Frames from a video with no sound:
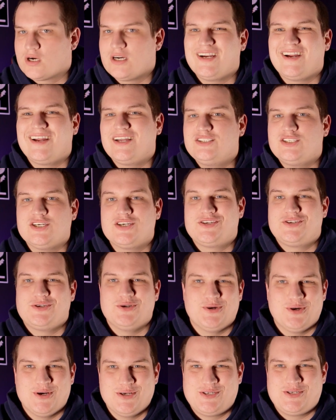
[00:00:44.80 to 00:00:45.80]
we're gonna
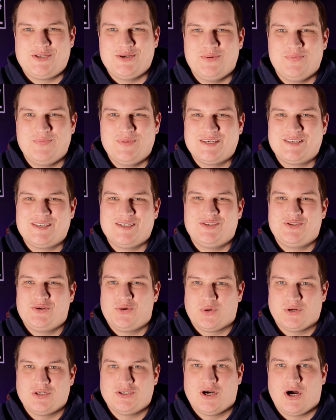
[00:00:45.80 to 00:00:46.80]
just assume this is
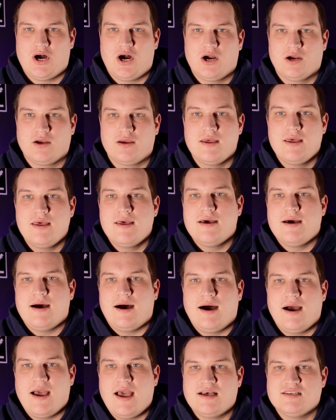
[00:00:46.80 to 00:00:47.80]
your dog,
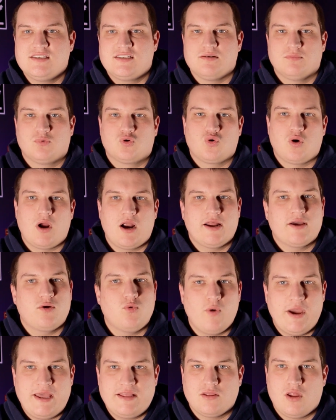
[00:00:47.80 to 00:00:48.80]
has some chronic
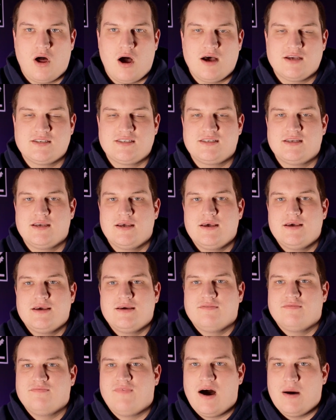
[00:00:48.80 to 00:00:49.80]
weight loss,
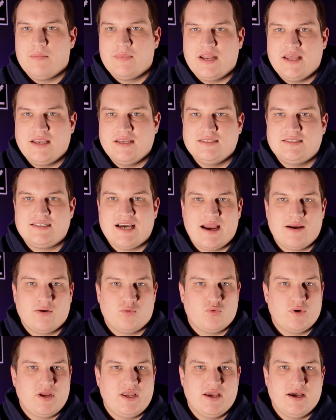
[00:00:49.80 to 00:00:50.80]
vomiting,
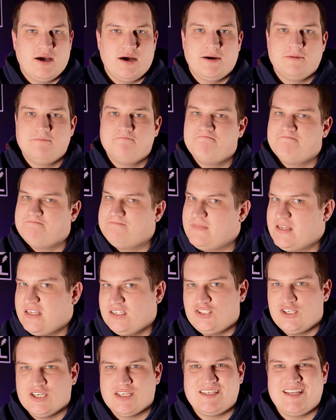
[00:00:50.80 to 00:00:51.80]
diarrhea,
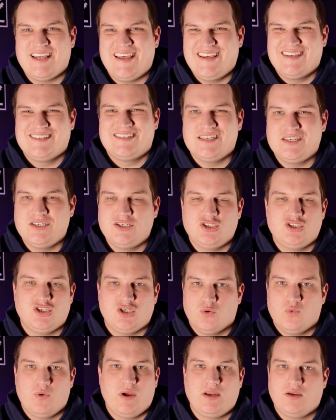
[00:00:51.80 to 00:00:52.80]
just isn't
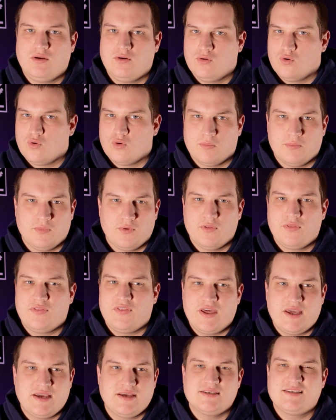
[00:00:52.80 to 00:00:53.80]
doing normal
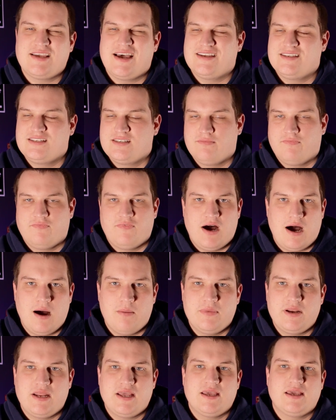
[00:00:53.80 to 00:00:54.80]
things, has some
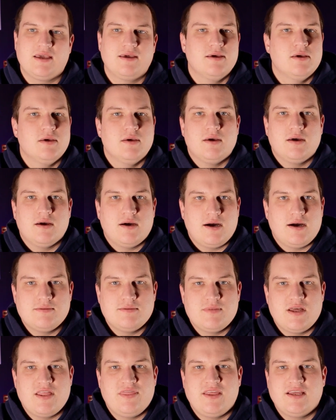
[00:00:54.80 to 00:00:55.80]
vomiting,
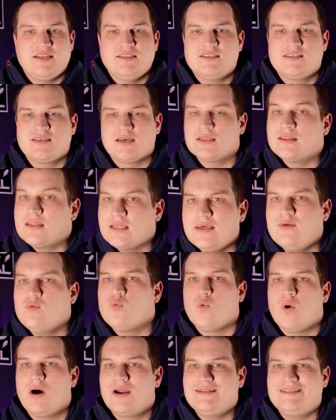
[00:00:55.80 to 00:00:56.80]
and then suddenly
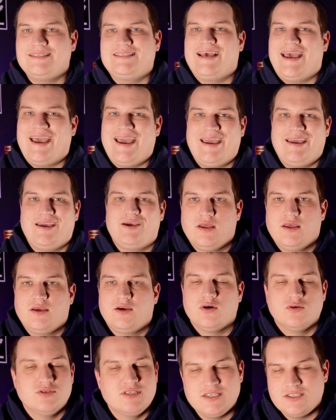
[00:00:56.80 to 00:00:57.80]
one day
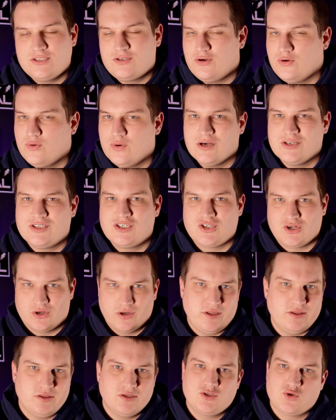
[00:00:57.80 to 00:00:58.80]
goes into a
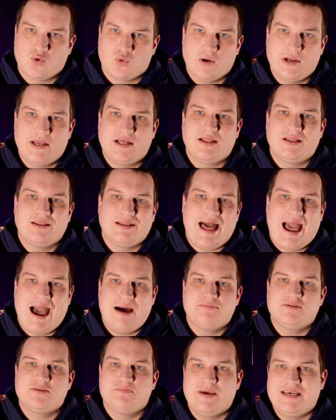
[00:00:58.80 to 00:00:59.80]
circulatory
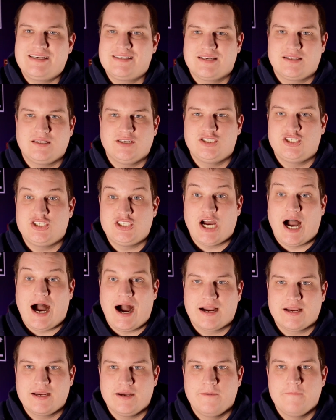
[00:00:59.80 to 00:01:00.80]
collapse, basically
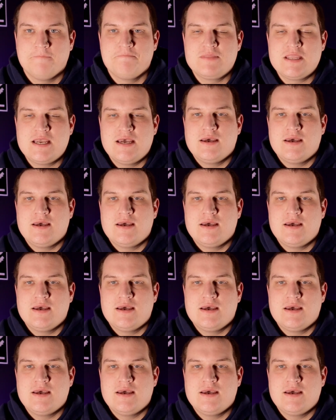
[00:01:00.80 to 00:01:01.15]
shock.